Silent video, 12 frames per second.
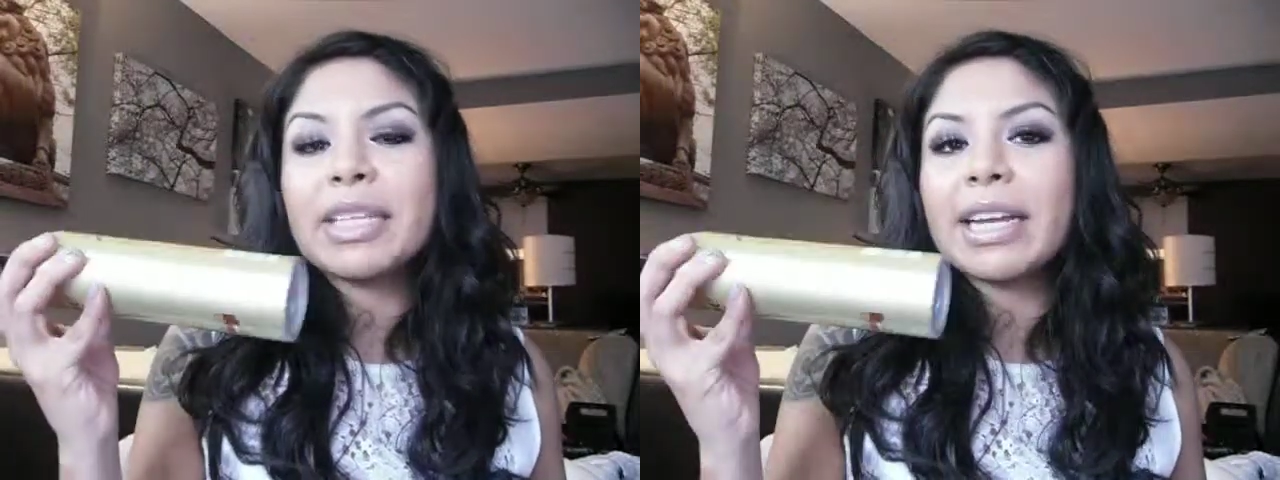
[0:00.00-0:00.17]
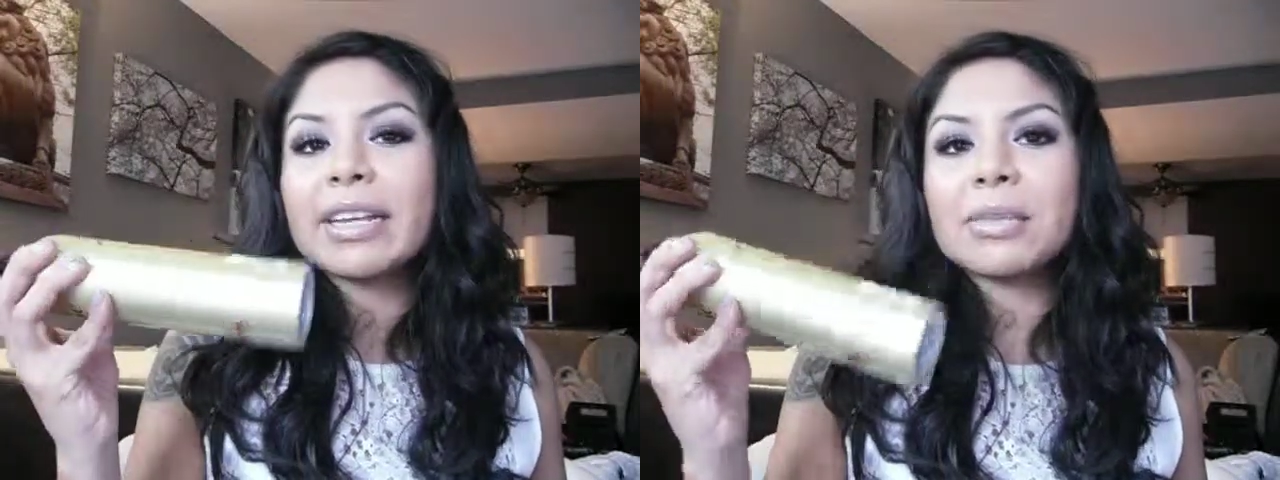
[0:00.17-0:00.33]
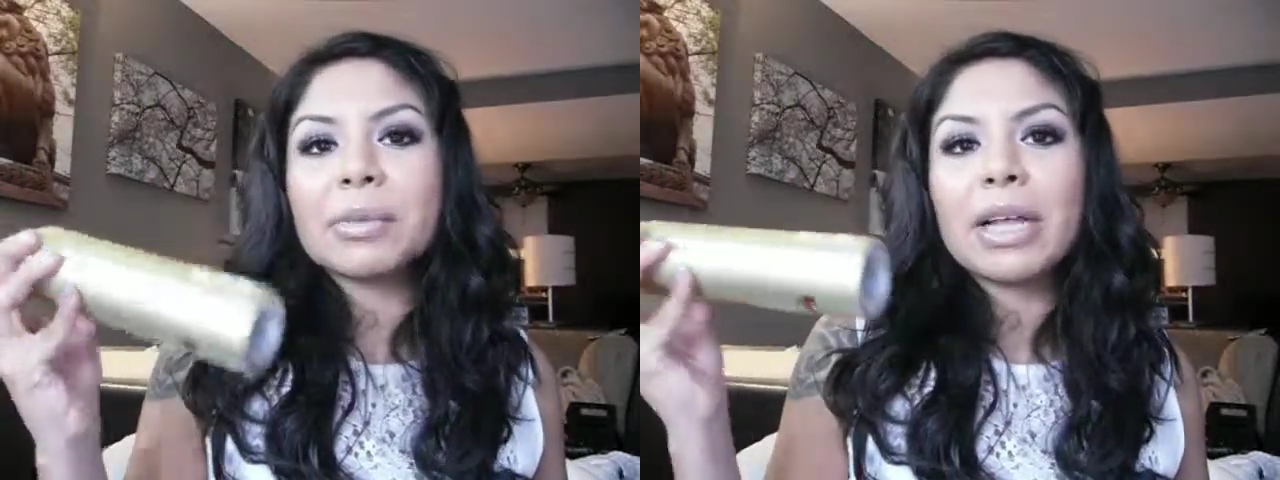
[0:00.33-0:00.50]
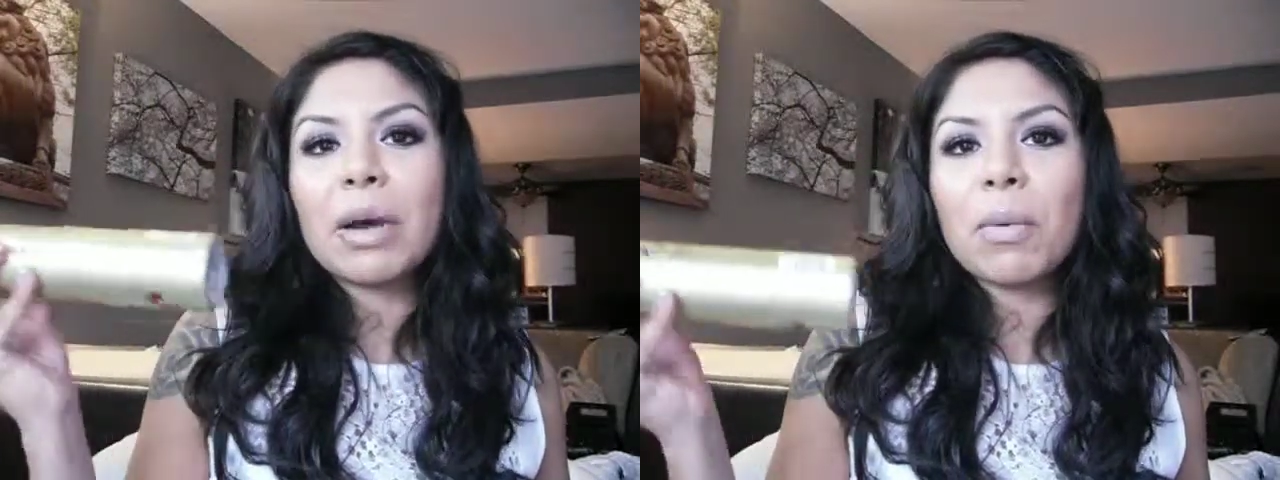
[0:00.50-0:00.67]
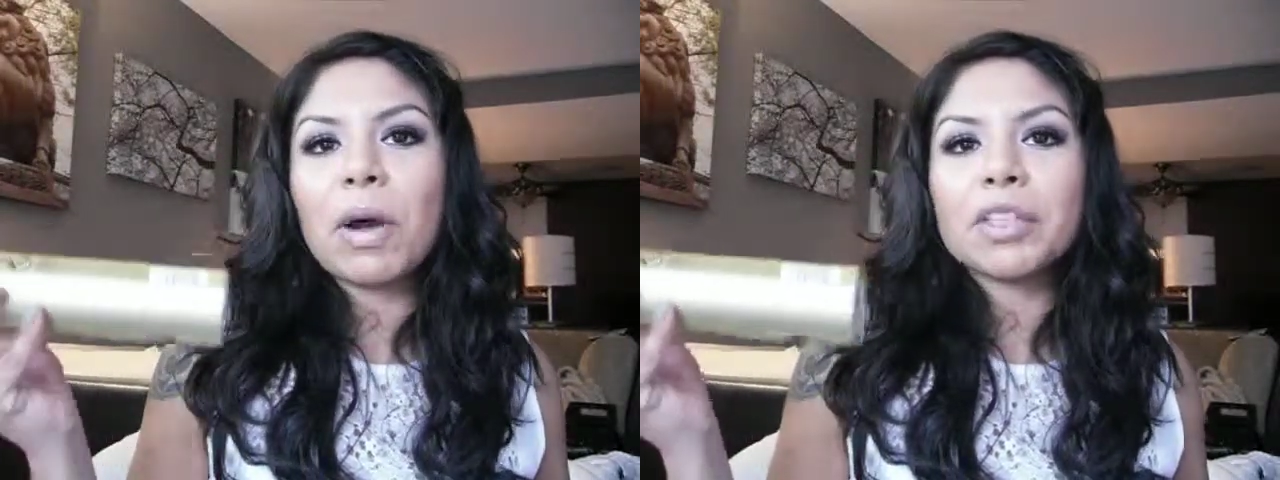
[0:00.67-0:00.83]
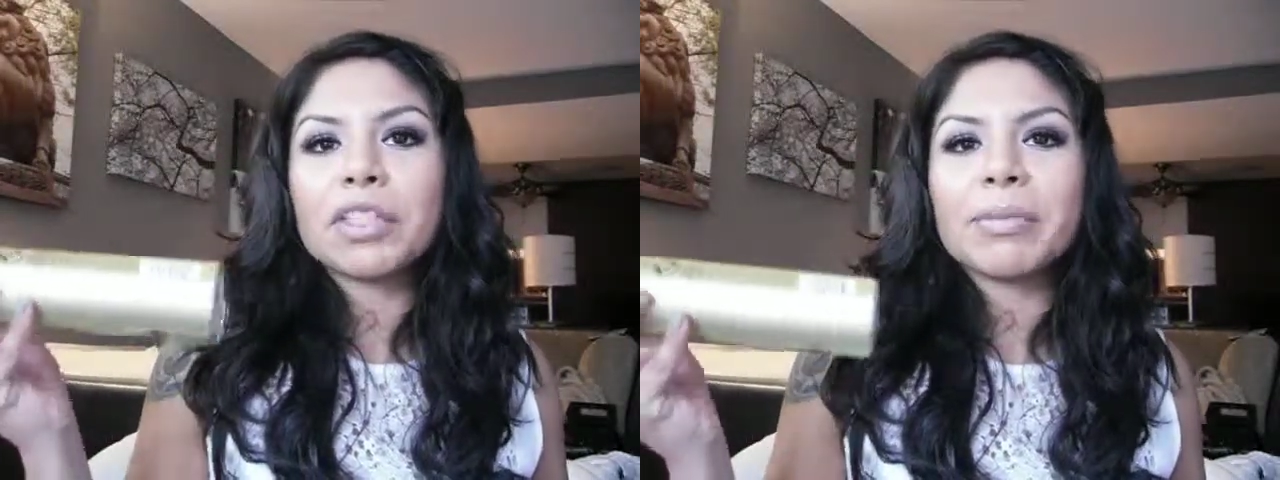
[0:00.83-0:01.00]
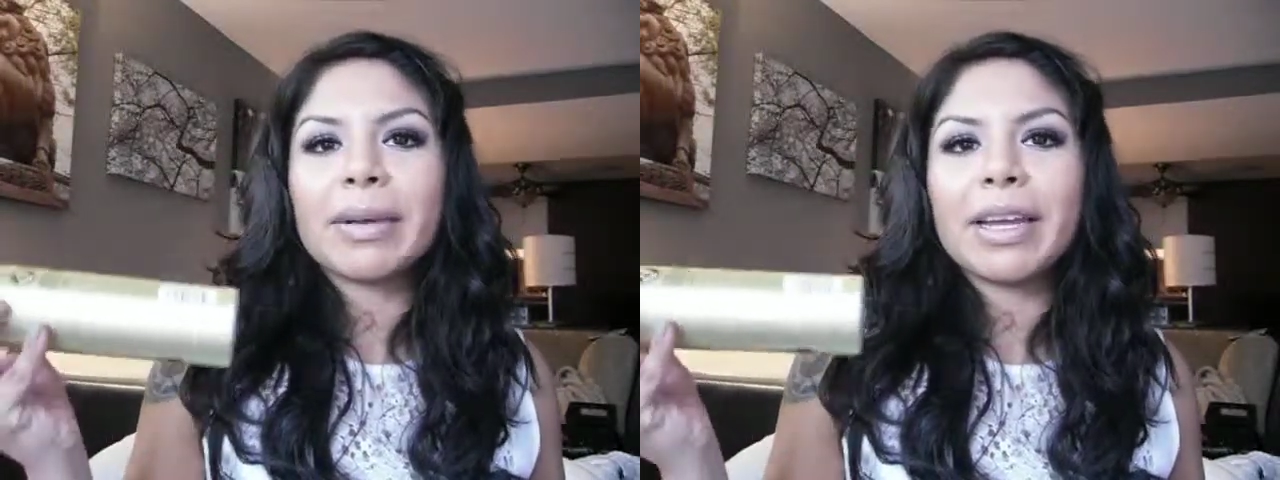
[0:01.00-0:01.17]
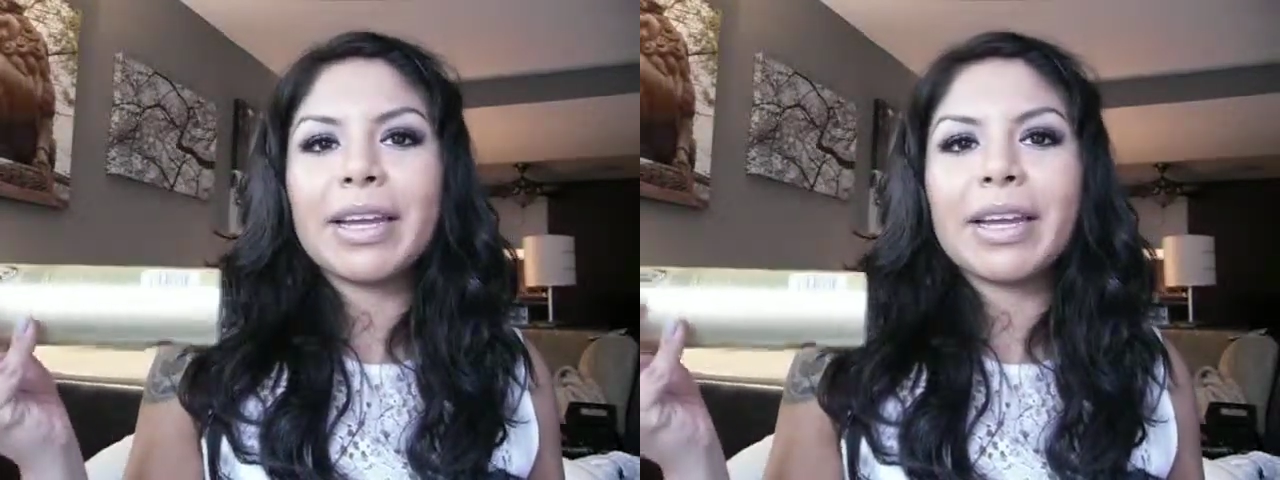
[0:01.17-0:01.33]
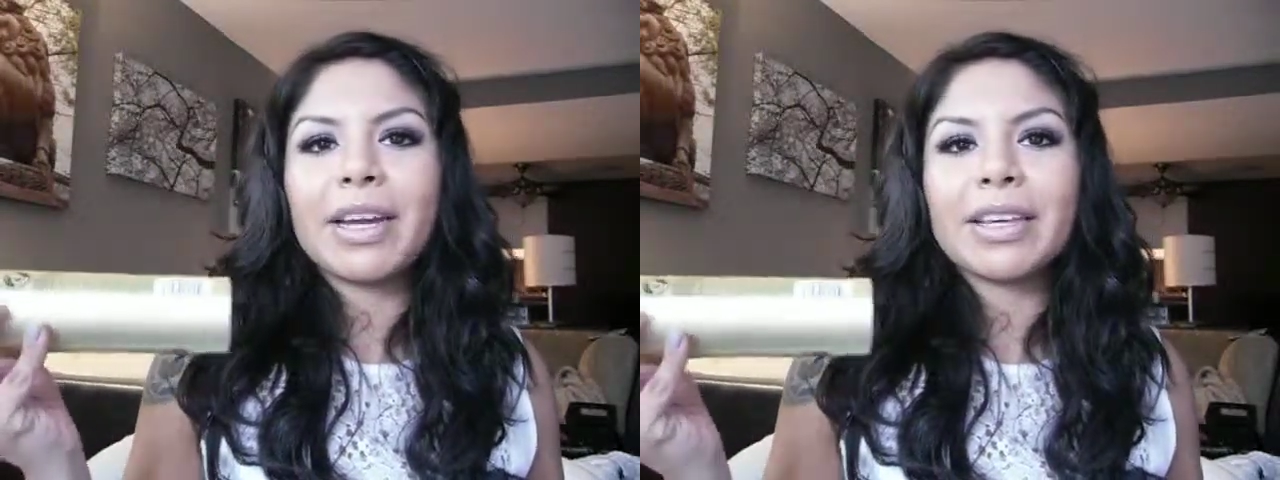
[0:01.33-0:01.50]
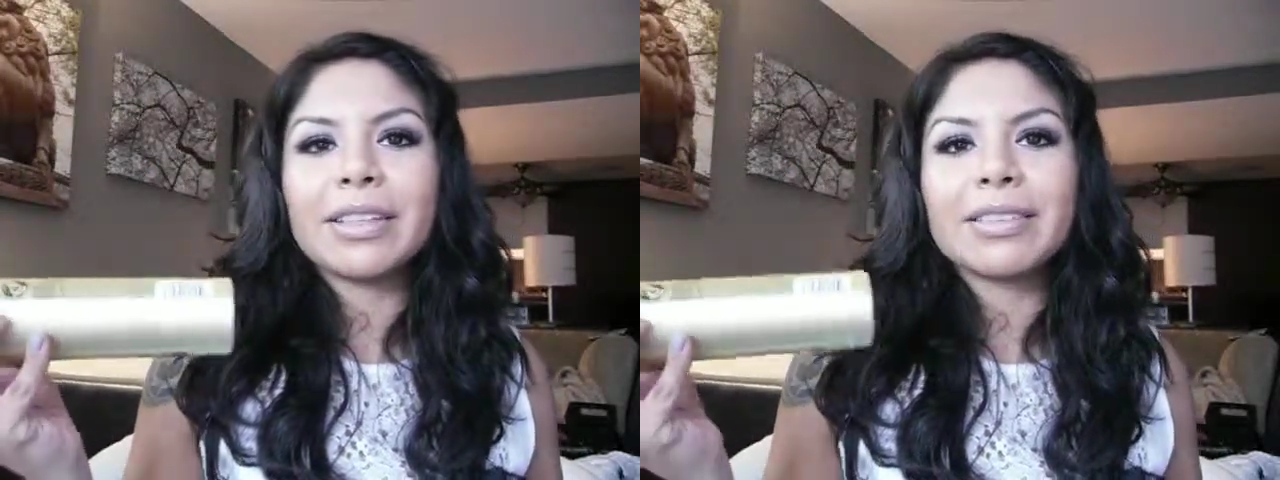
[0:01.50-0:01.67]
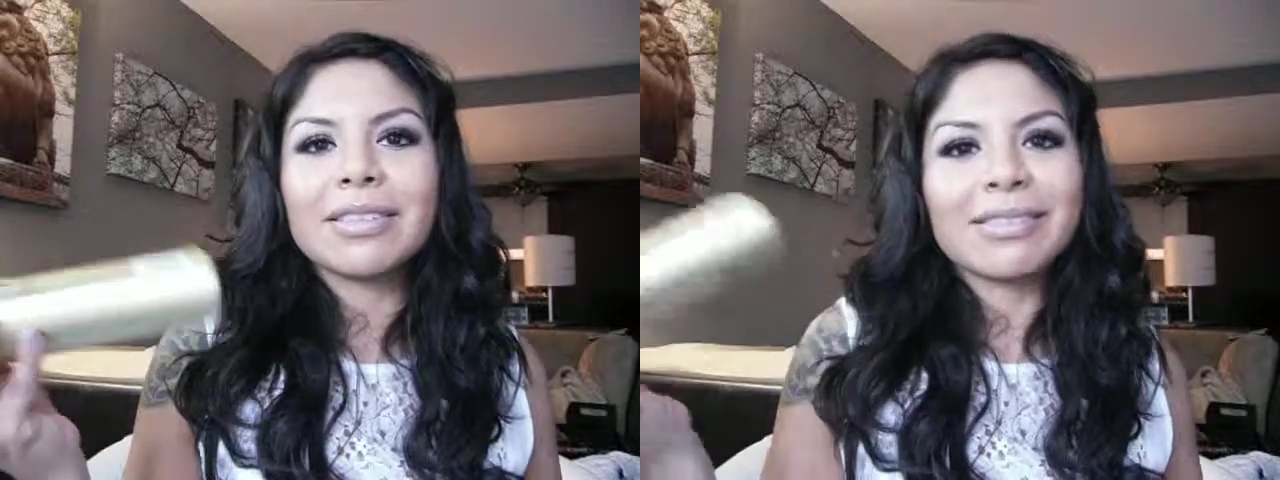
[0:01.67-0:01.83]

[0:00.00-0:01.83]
days without washing my hair.